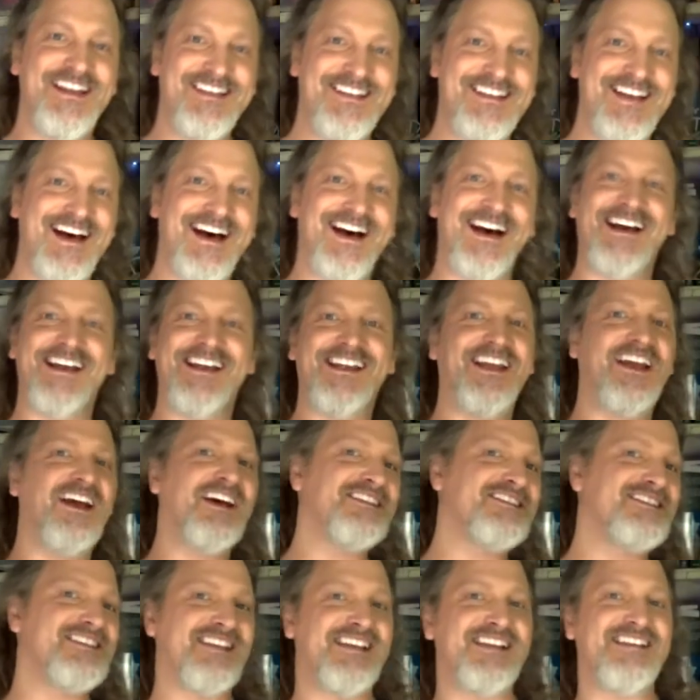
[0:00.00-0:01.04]
tying
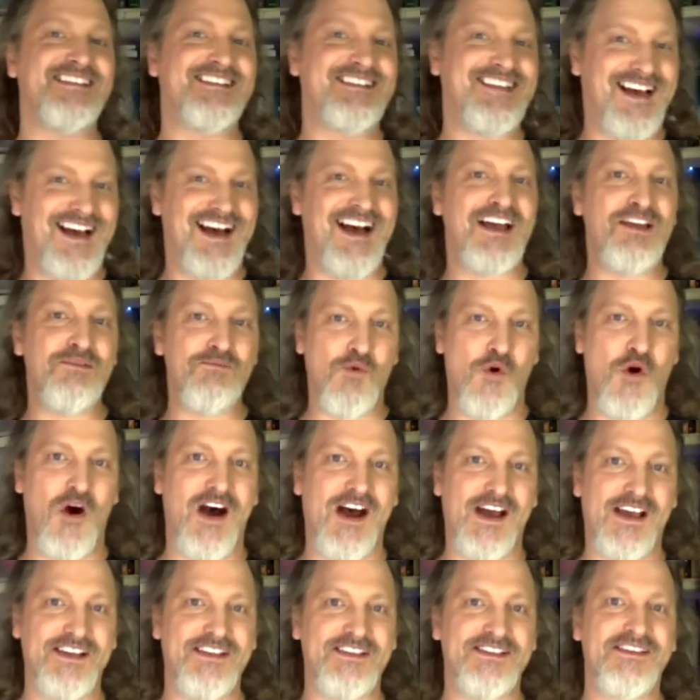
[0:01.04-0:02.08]
us in
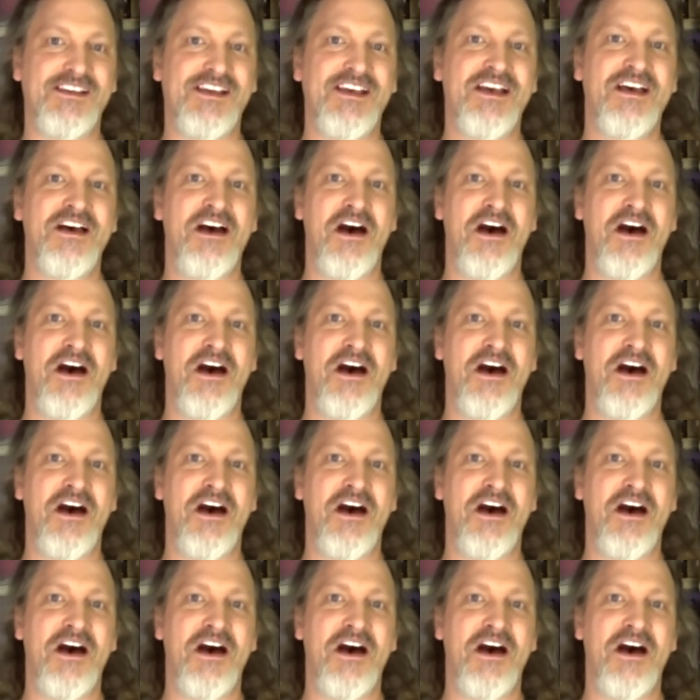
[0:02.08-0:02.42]
time-wise